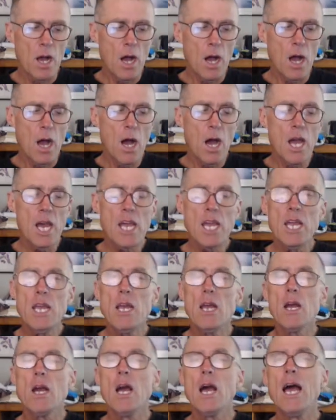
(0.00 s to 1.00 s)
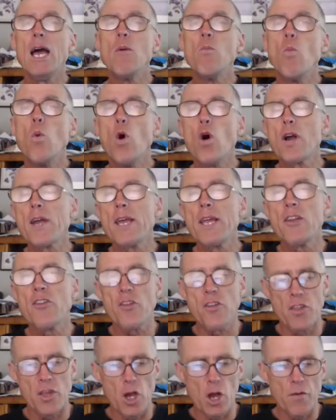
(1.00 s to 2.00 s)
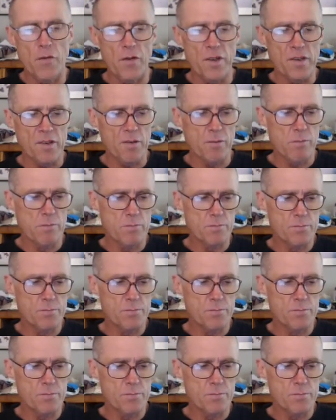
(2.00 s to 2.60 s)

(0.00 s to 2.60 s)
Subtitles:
I am walking to the office.